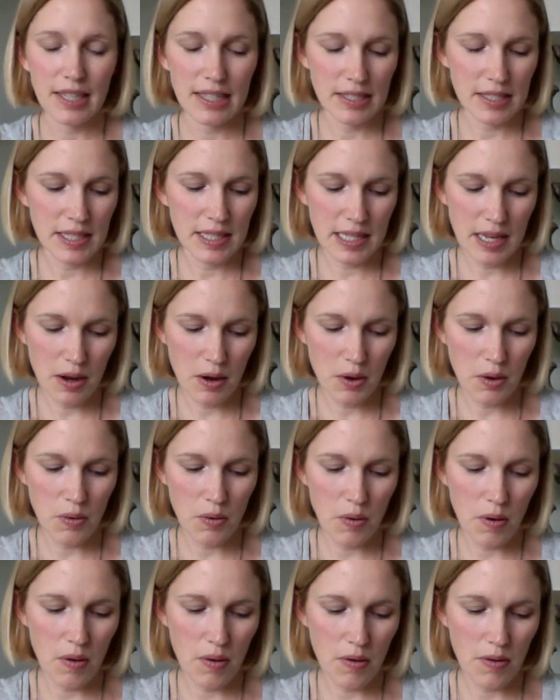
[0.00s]

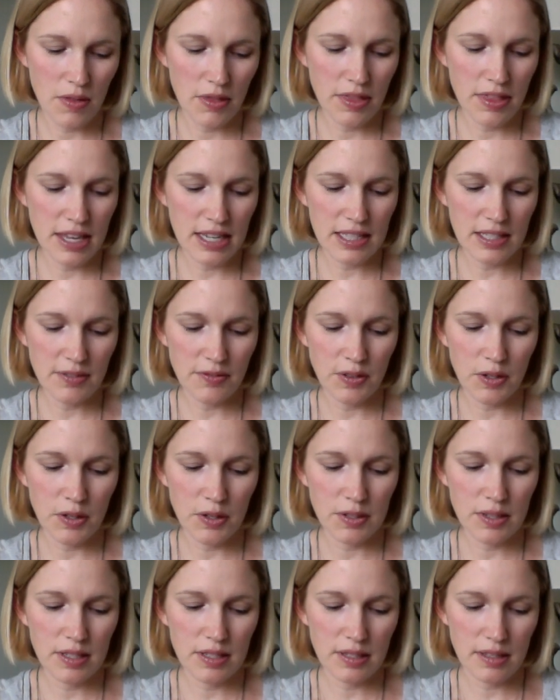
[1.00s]
So this
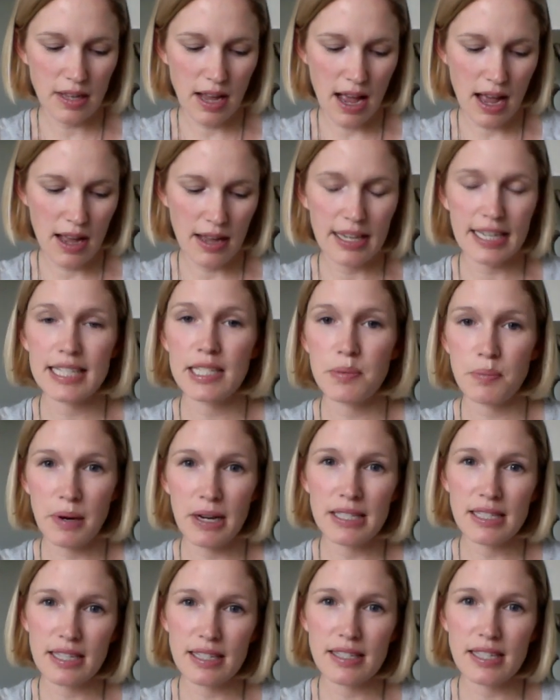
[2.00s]
verse
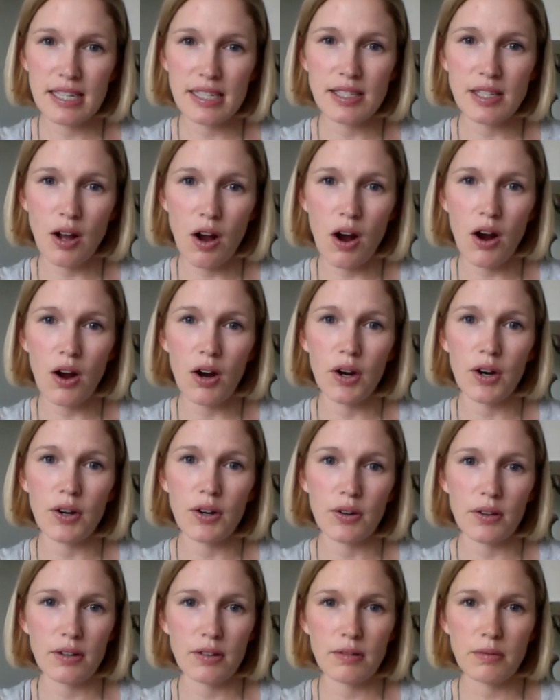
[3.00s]
expresses his
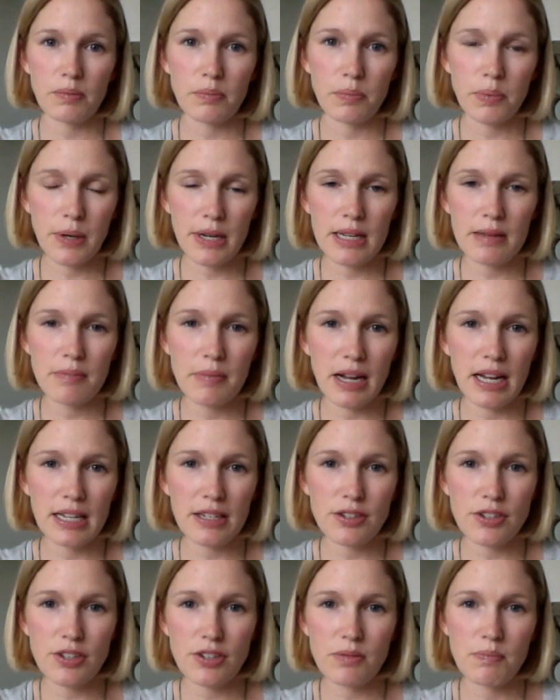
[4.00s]
heart pretty
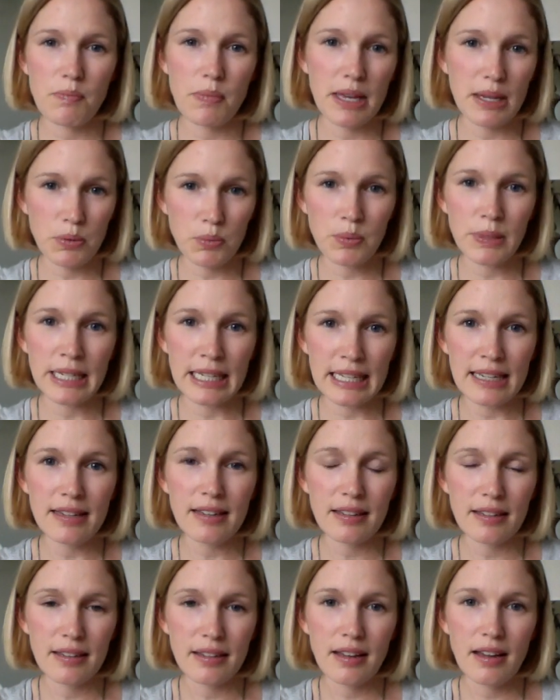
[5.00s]
much
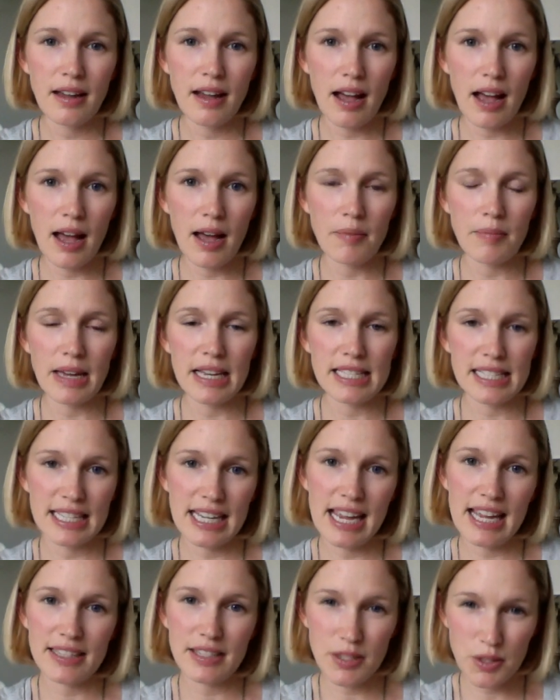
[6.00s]
midweek as he
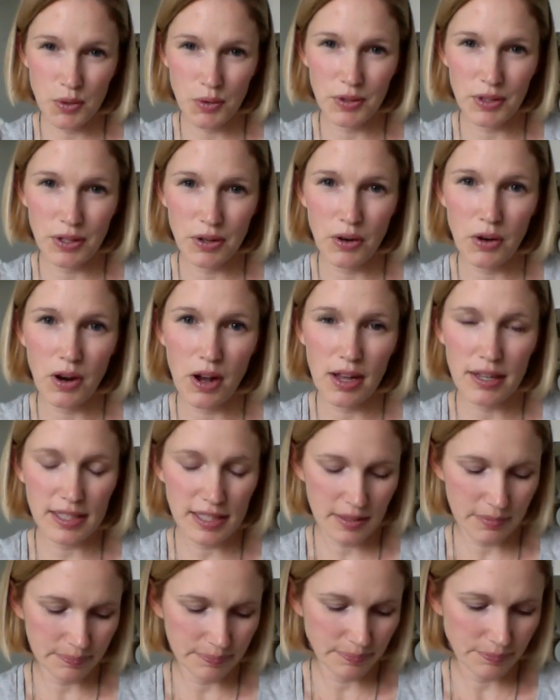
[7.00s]
heads toward the cross.